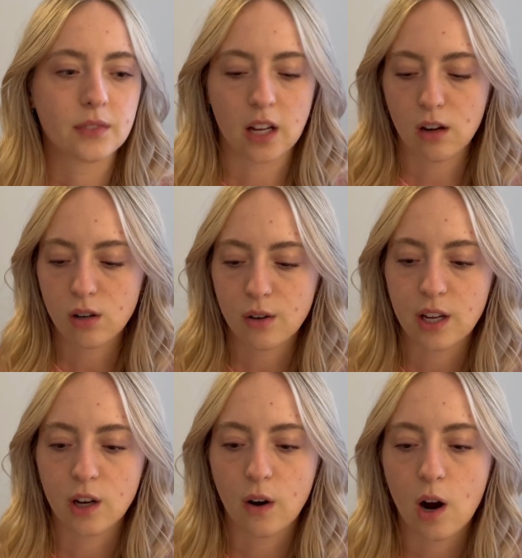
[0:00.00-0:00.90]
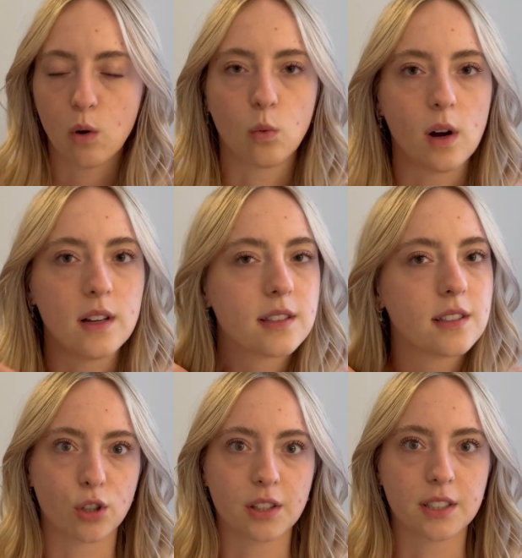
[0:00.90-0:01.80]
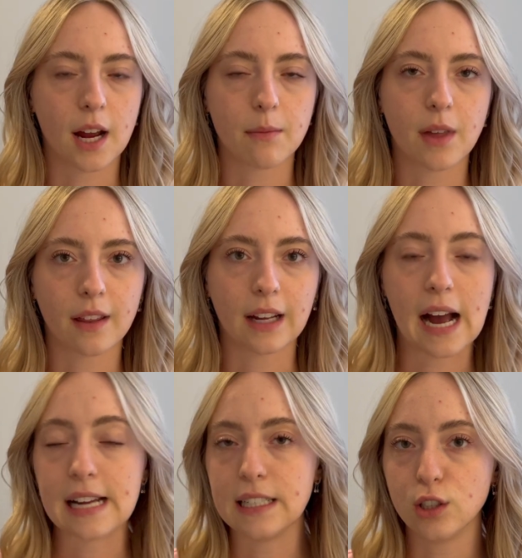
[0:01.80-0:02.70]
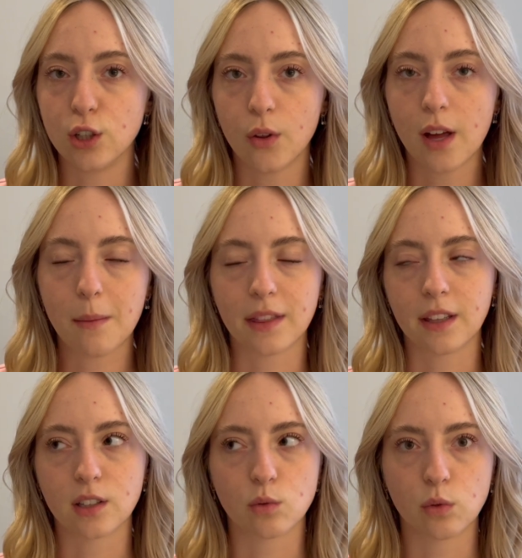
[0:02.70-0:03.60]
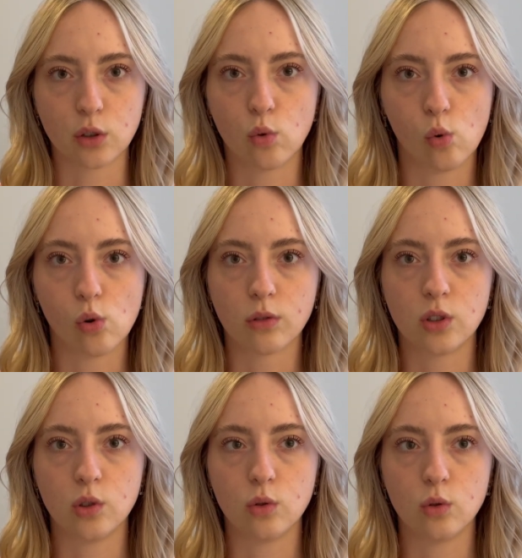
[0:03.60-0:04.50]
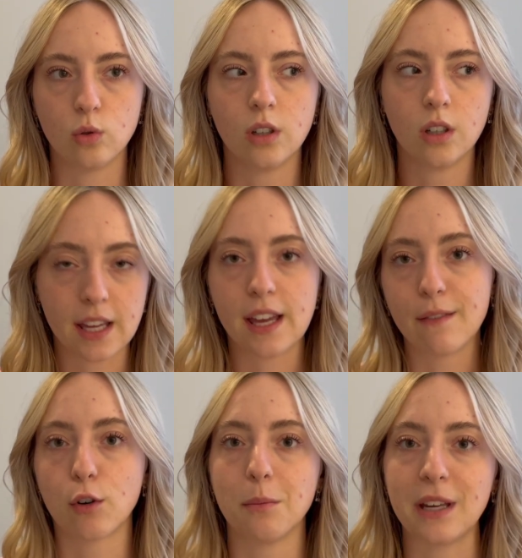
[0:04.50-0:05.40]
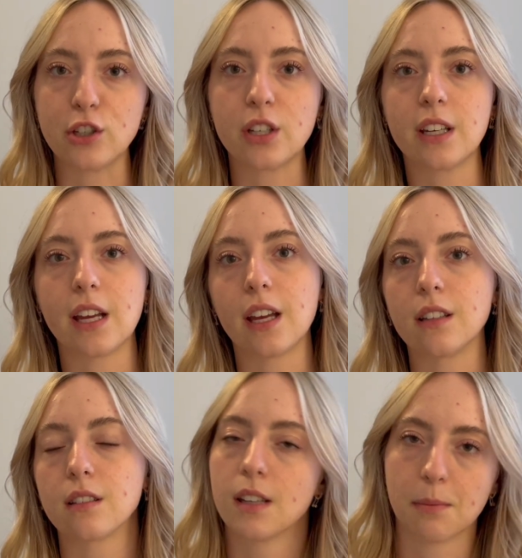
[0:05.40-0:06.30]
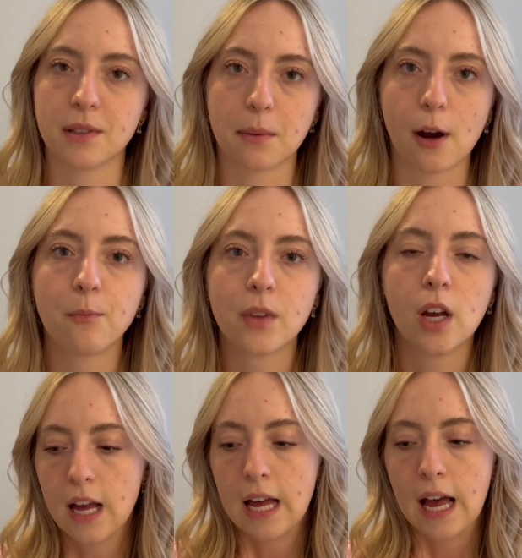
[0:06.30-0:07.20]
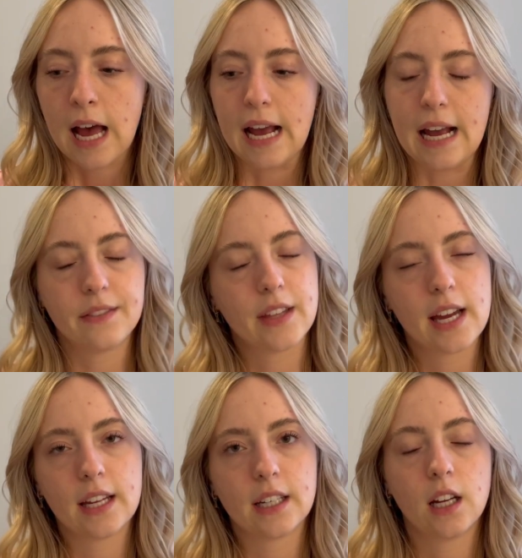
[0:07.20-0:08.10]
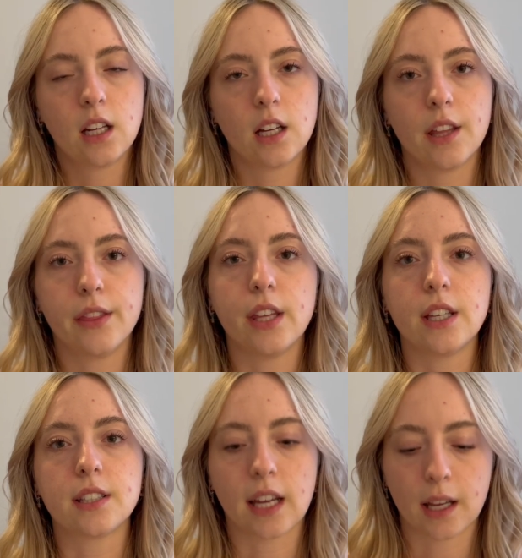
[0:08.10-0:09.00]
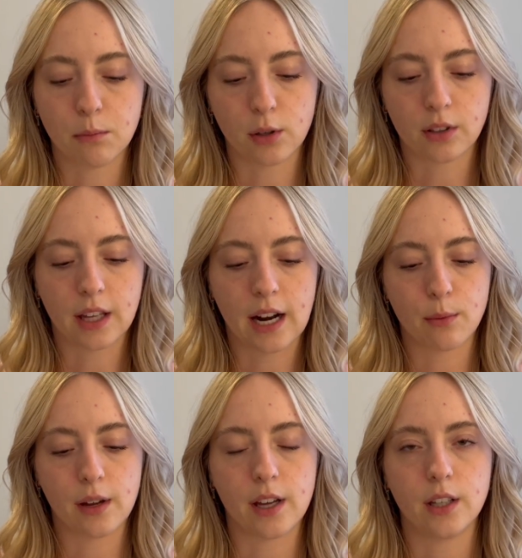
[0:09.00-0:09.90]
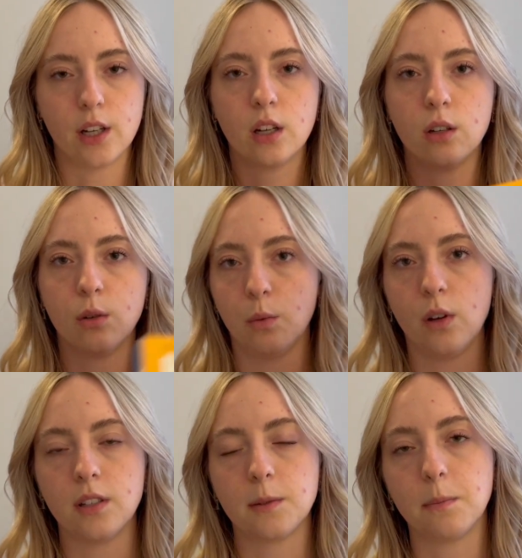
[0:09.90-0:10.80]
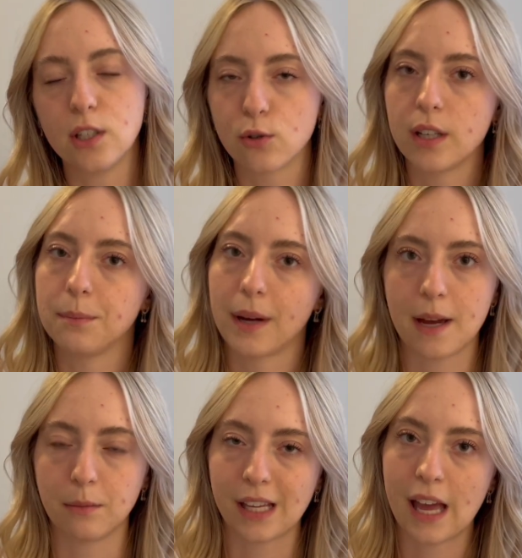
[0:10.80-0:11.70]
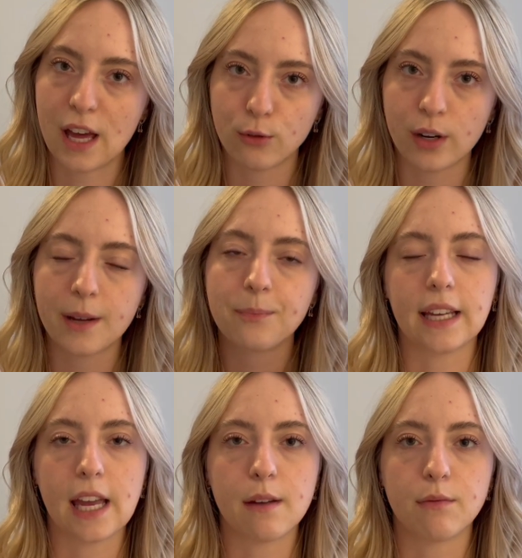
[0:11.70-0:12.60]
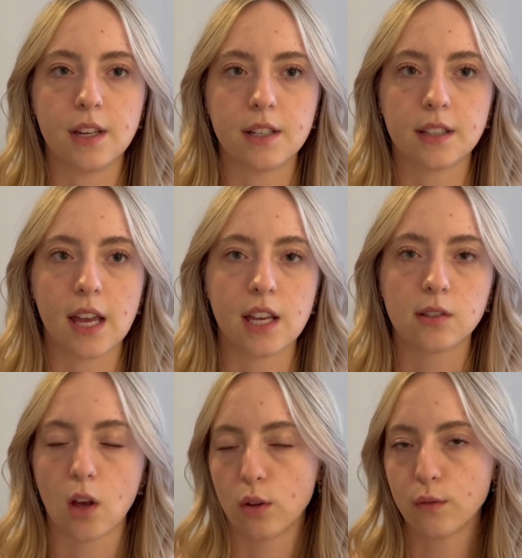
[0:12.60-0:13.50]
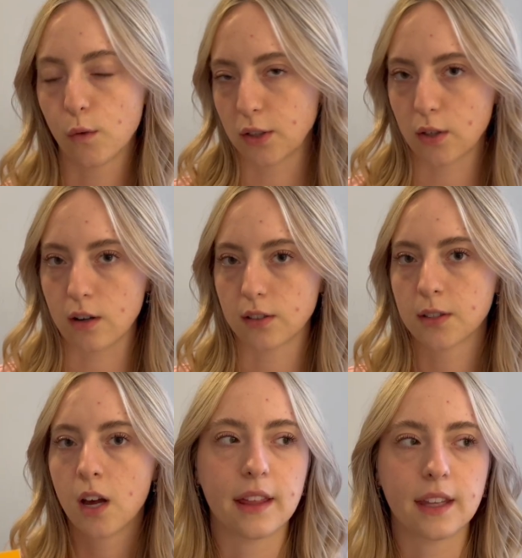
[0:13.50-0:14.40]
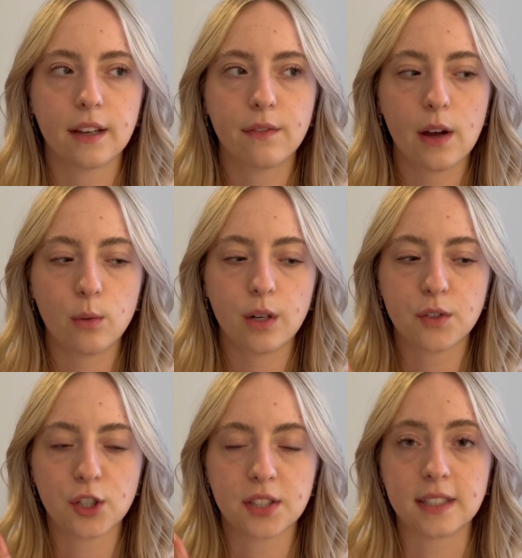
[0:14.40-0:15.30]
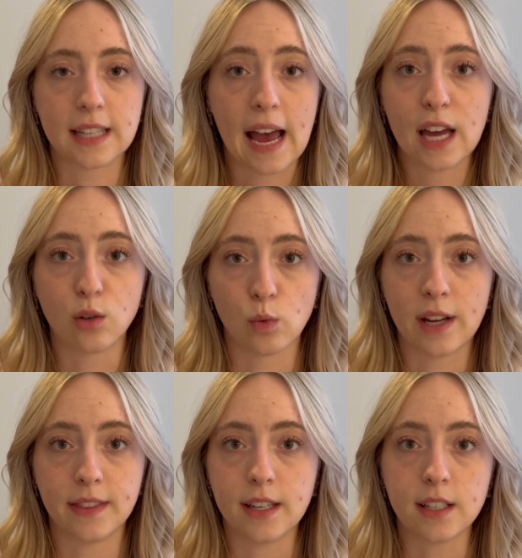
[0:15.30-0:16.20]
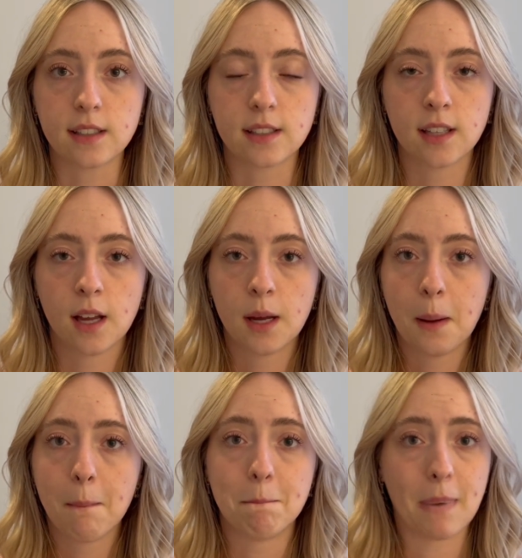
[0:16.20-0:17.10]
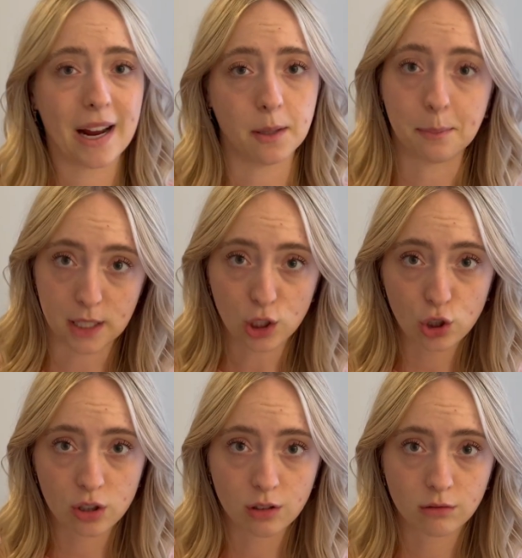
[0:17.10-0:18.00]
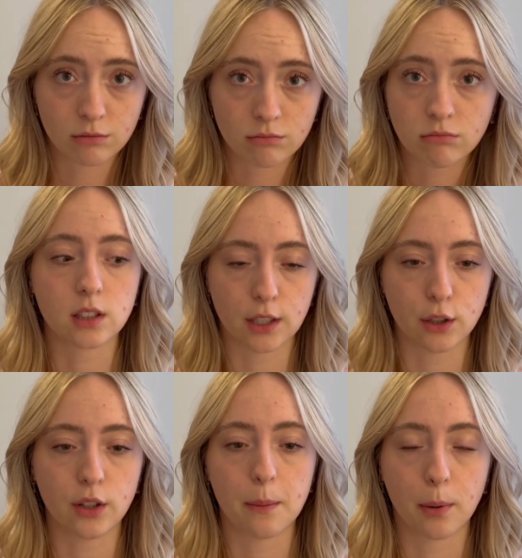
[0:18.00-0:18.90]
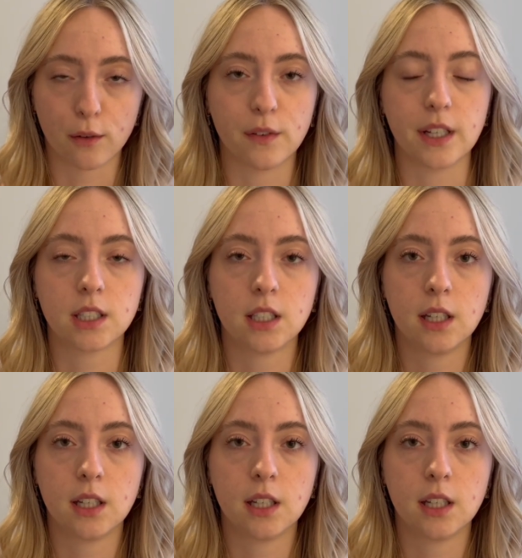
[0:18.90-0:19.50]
I don't know, hear how it was during the time that like I didn't know them. I think that's really cool to get information and snippets about. And then the second book that I read was Beach Read by Emily Henry. I gave this a solid 4 stars. I think if I would have just sat and read this by the beach, literally a perfect